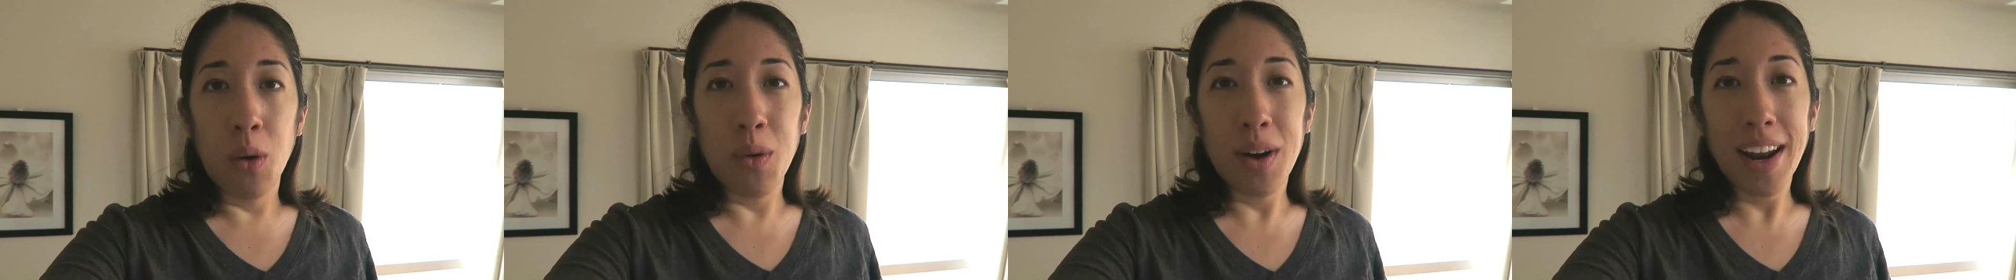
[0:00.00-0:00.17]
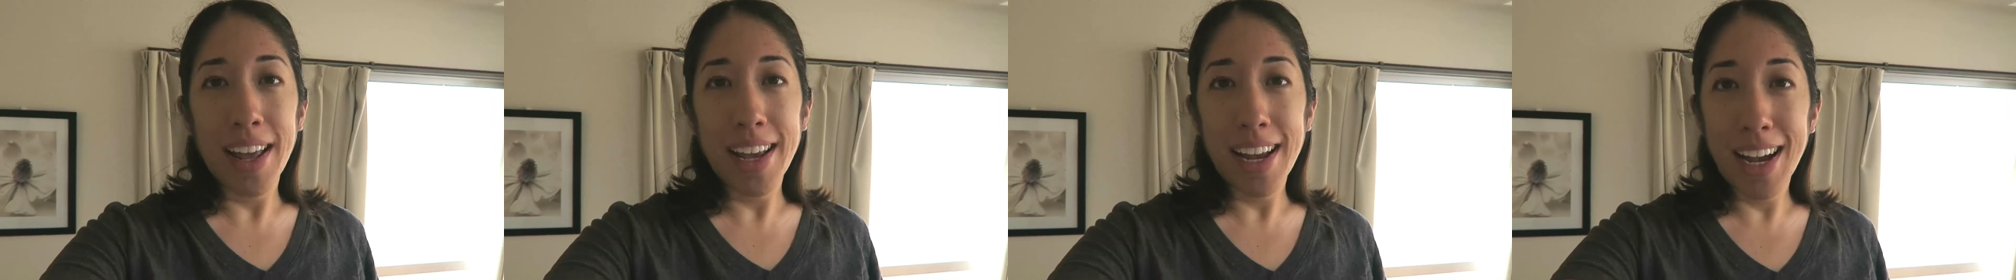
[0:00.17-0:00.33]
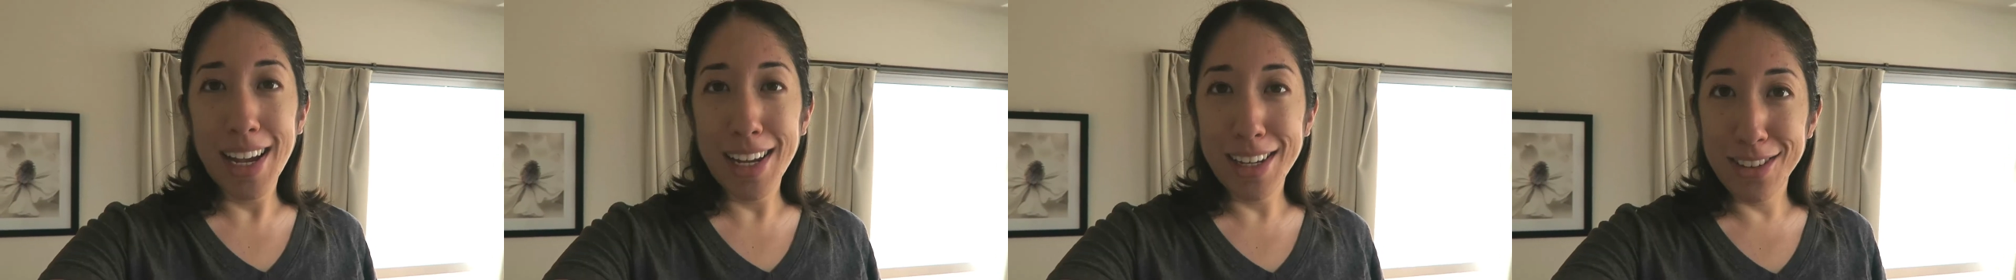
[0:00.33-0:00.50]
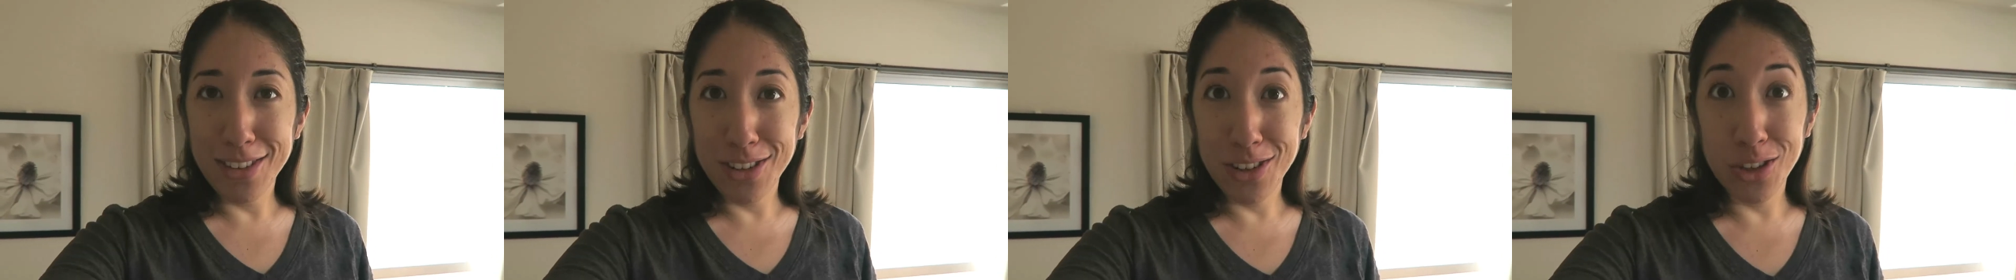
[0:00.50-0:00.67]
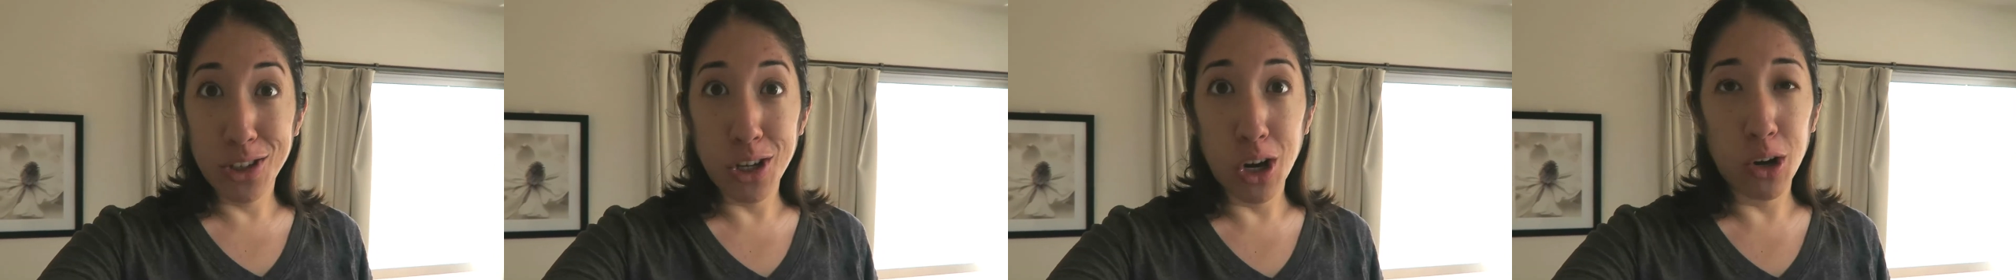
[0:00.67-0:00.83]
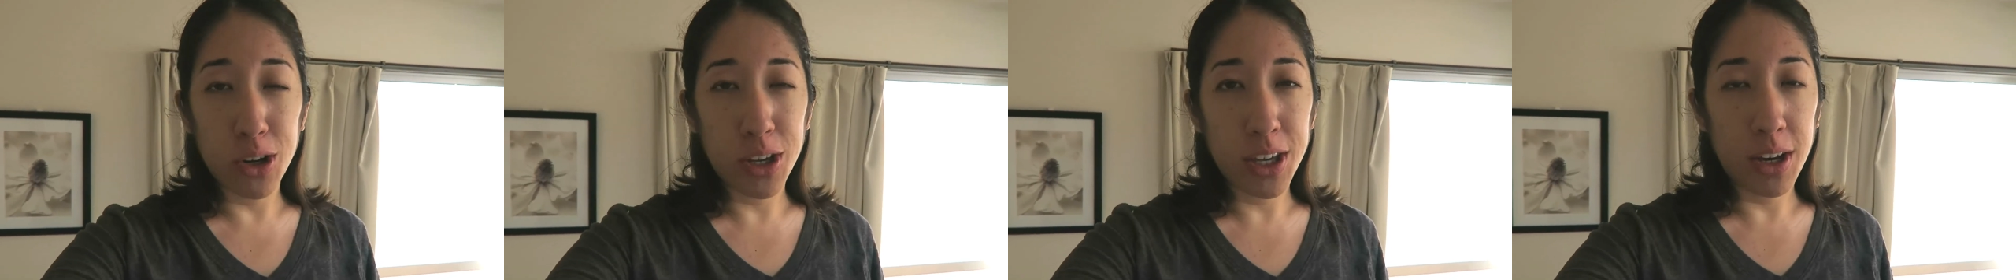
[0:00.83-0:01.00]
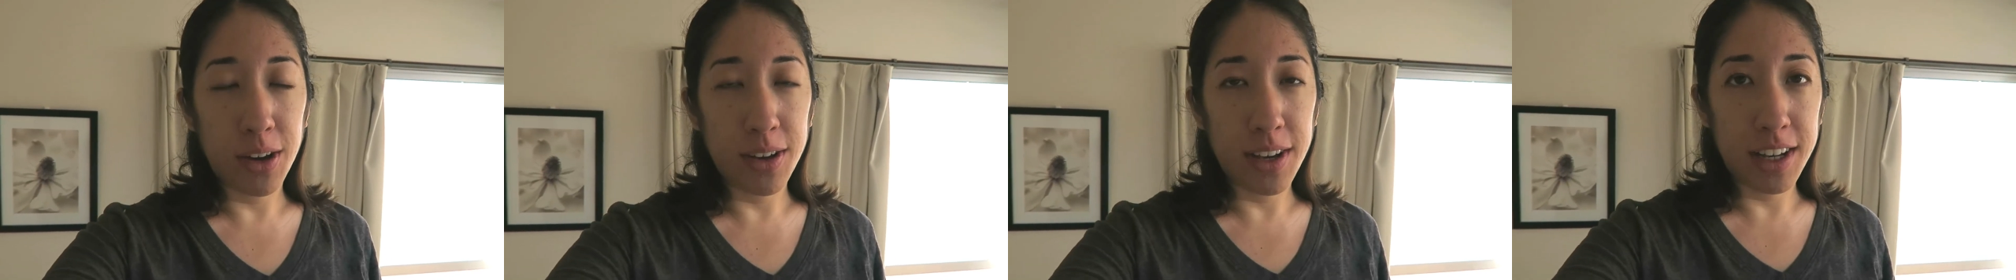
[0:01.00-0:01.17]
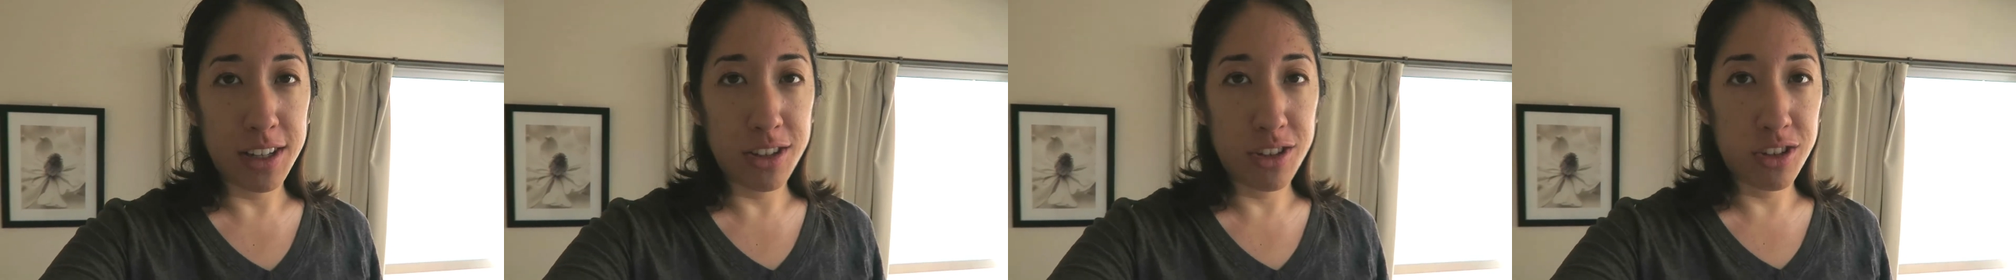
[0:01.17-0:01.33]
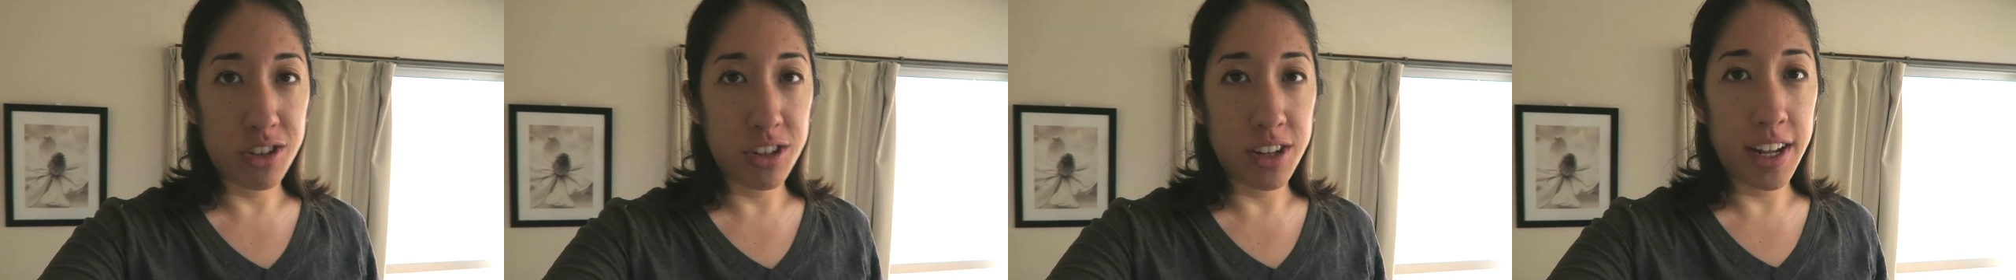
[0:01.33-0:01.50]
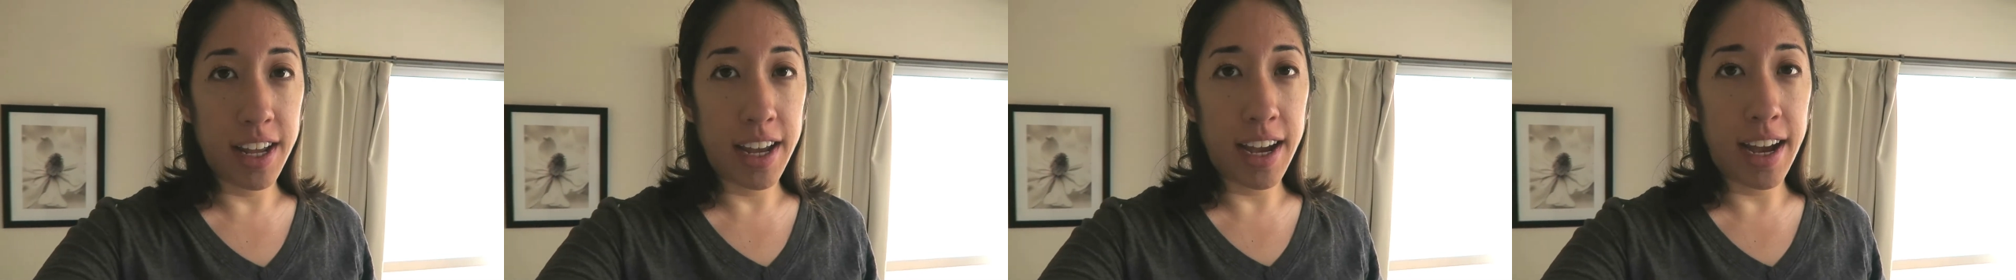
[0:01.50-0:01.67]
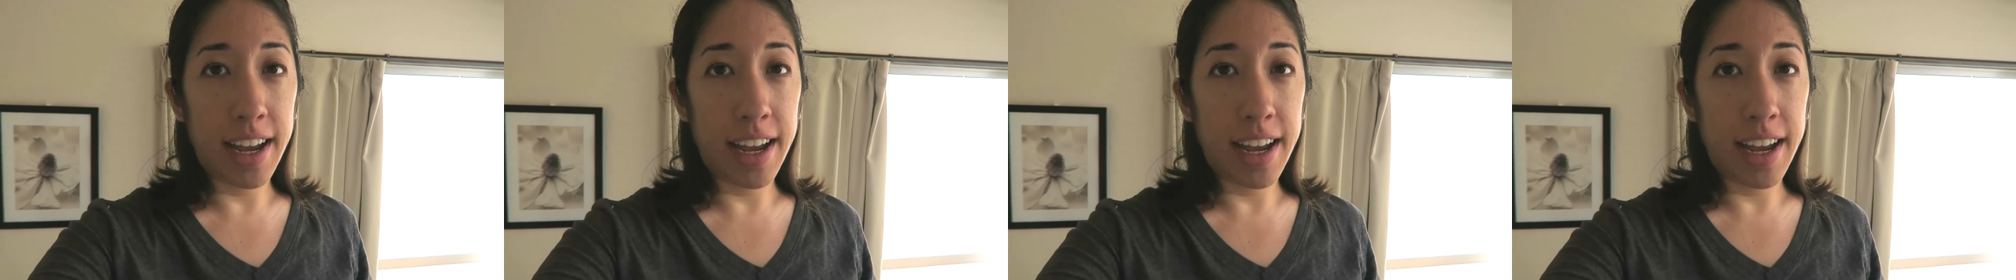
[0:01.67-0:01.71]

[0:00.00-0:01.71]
When I got into Tokyo yesterday,